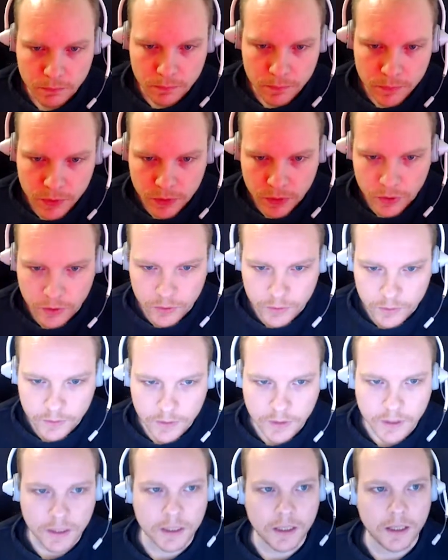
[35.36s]
So,
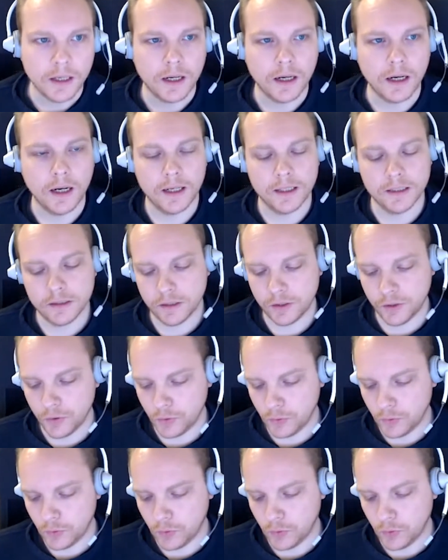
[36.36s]
as
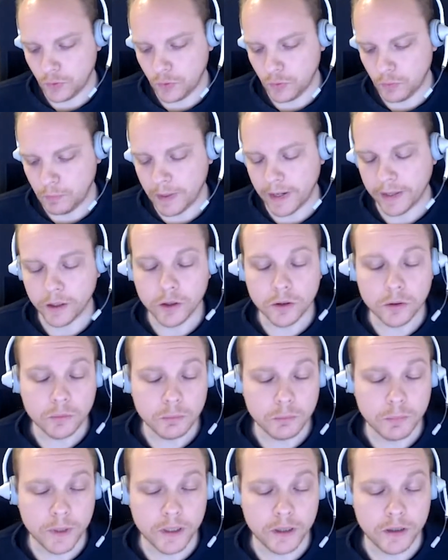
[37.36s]
you might know,
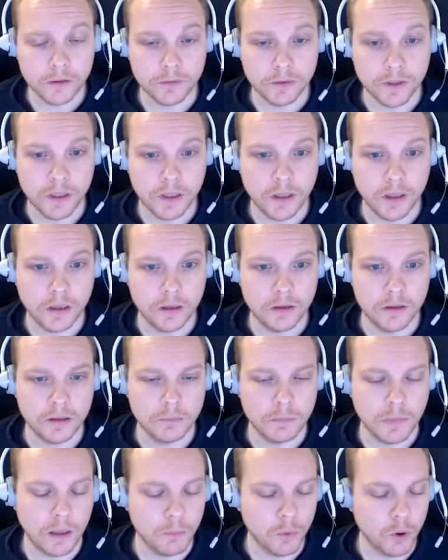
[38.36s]

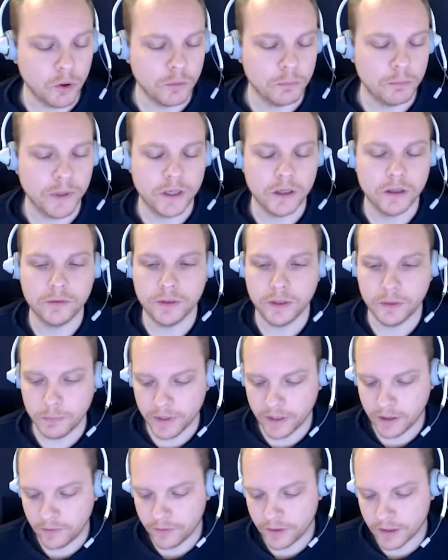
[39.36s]
among many of the
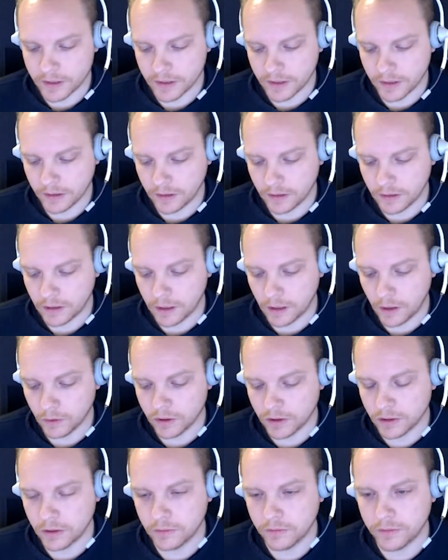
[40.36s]
benefits that cloud
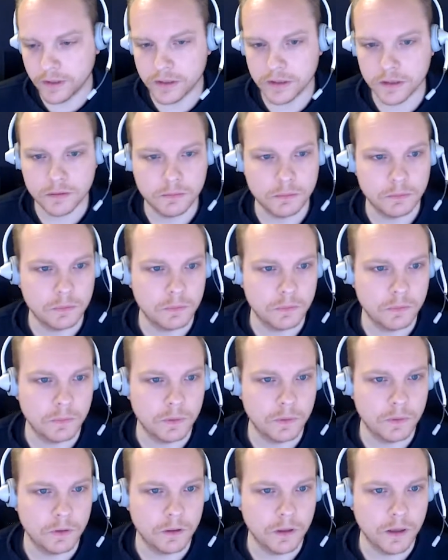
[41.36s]
service
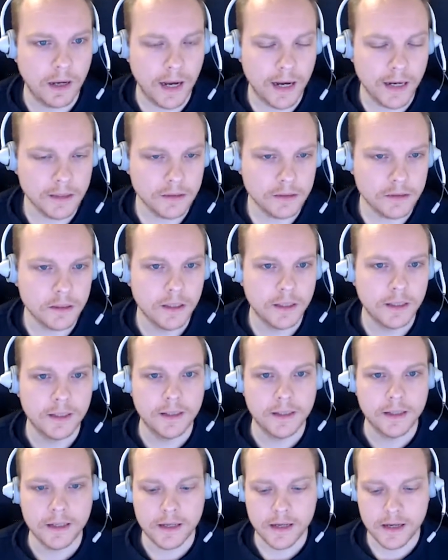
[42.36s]
has
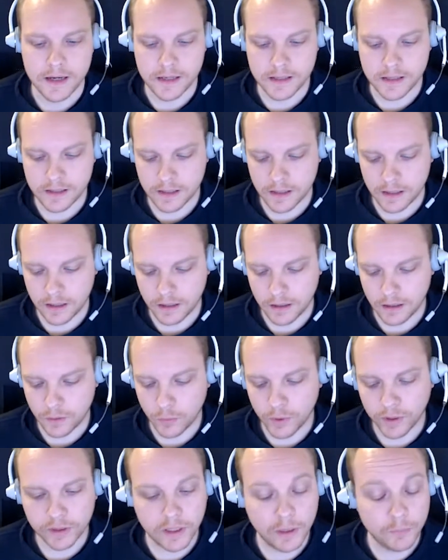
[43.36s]
is a
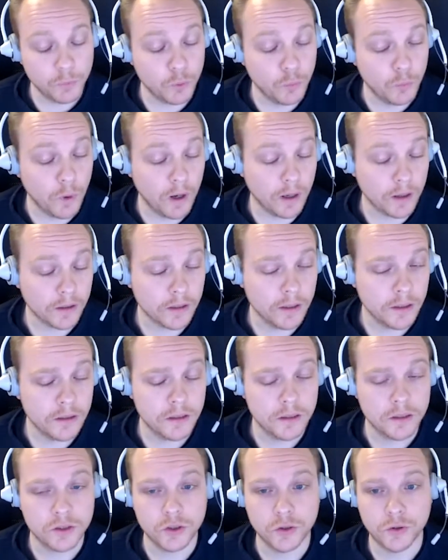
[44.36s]
quick time to market,
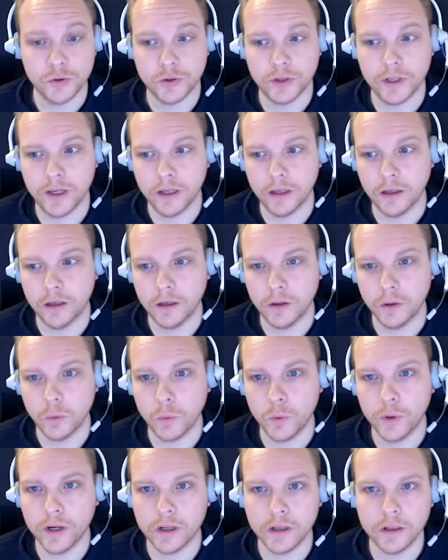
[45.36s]
so you can
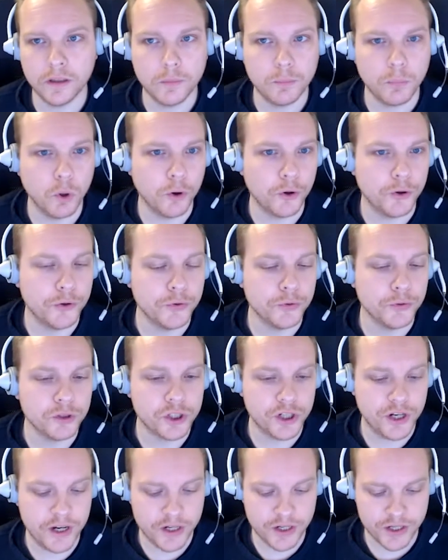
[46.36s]
quickly deploy new
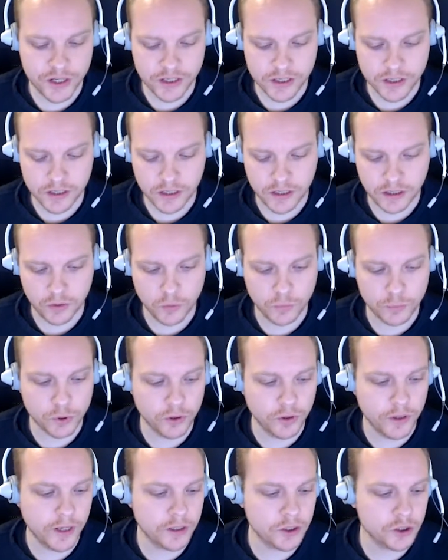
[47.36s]
changes into
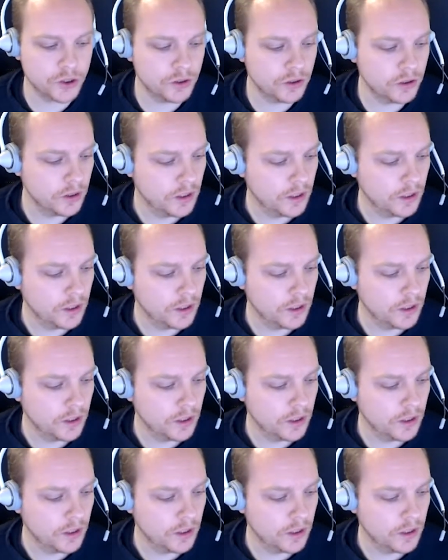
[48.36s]
production.